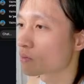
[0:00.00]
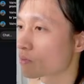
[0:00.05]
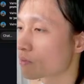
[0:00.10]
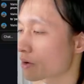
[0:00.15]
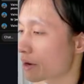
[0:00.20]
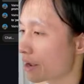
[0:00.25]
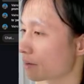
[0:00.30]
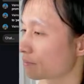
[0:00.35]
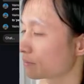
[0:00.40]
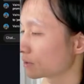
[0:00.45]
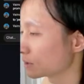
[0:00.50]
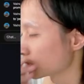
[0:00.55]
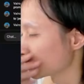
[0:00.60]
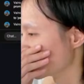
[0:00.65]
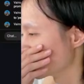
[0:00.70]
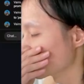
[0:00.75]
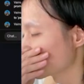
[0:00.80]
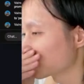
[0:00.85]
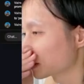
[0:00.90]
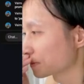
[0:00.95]
what happens
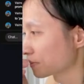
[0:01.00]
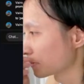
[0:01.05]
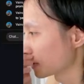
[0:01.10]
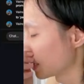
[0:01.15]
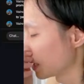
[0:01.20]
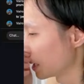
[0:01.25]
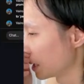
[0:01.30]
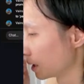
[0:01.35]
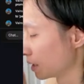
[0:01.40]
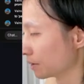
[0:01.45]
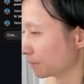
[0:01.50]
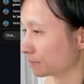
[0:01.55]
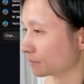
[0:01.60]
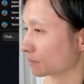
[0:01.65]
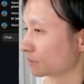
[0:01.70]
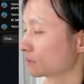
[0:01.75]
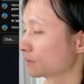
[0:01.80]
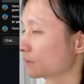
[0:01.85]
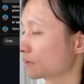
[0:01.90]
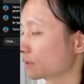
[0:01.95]
is
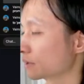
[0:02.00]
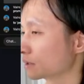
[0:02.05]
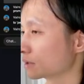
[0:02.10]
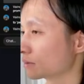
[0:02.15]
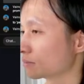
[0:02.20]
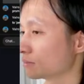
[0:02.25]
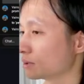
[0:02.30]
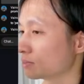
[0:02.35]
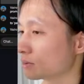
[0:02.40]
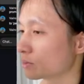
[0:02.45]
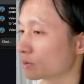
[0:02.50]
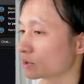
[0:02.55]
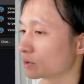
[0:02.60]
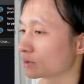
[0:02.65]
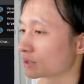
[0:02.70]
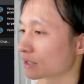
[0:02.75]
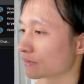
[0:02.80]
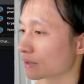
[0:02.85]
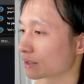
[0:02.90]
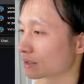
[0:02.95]
people would do
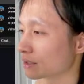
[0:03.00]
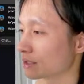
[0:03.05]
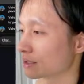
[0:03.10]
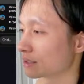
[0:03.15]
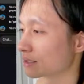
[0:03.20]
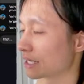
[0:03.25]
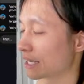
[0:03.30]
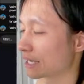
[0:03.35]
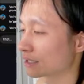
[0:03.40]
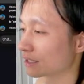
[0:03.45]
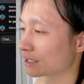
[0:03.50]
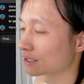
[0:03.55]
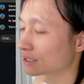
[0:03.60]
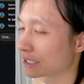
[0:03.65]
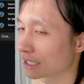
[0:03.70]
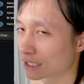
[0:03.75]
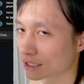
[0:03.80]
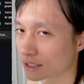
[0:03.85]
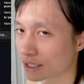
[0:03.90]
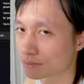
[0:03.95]
stuff like this and add
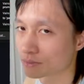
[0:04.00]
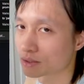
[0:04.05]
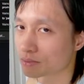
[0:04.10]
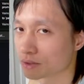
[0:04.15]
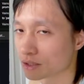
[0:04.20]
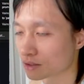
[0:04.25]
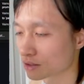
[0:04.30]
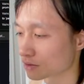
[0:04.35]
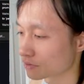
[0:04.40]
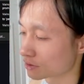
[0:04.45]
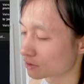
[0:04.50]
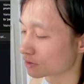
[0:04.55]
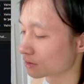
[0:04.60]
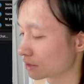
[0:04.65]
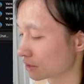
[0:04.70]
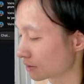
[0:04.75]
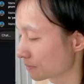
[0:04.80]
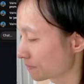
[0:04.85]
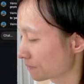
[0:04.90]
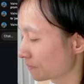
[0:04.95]
10 MCP servers to
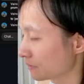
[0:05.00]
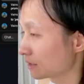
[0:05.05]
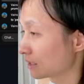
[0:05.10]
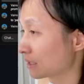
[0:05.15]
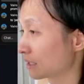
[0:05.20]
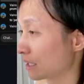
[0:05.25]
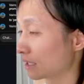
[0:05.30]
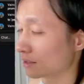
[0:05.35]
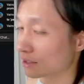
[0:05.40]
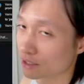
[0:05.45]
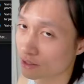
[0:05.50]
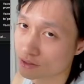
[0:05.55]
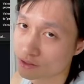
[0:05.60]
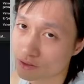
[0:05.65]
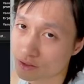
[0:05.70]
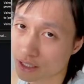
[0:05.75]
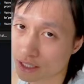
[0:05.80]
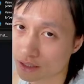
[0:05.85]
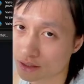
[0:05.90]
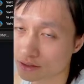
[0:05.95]
this. And then you
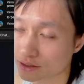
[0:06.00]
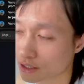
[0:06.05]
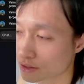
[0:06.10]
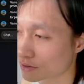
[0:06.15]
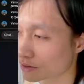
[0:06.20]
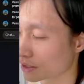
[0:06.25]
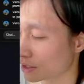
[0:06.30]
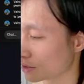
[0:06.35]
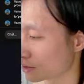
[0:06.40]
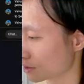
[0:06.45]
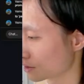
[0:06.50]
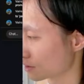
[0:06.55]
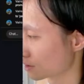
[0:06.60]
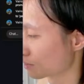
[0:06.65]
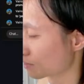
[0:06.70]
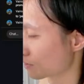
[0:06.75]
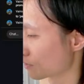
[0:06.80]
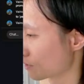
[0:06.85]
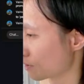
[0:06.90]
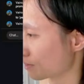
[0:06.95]
get degradations in
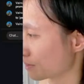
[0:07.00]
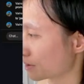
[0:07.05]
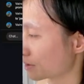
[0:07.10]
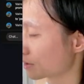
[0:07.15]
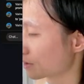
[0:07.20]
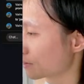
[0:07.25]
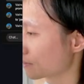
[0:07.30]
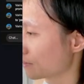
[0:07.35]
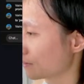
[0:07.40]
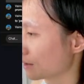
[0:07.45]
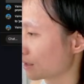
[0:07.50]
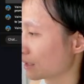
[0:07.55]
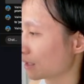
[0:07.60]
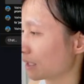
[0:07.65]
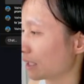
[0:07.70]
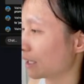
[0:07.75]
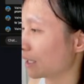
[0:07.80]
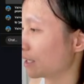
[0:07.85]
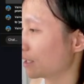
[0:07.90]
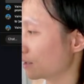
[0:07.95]
performance.
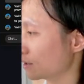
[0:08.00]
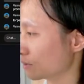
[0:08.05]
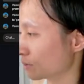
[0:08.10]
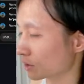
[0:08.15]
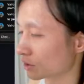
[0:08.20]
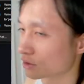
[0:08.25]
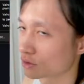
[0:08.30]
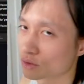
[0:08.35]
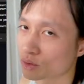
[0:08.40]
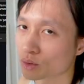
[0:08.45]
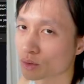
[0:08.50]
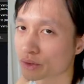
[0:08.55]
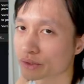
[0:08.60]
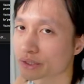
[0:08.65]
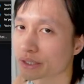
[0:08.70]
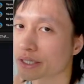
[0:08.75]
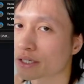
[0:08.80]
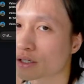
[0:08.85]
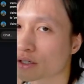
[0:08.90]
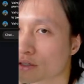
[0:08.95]
And with tools
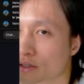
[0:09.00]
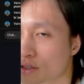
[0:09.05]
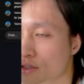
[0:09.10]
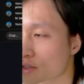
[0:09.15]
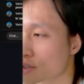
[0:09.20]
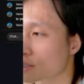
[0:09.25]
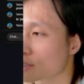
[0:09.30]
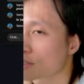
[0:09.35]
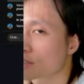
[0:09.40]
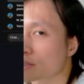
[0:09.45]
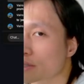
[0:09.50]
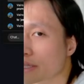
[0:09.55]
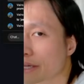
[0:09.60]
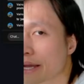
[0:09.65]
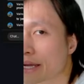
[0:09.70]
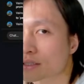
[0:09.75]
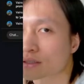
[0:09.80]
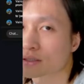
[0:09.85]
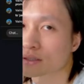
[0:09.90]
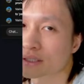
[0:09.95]
like Cursor, they
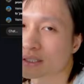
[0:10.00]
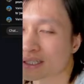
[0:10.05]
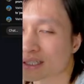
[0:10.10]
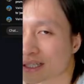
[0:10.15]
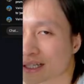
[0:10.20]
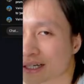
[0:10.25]
actually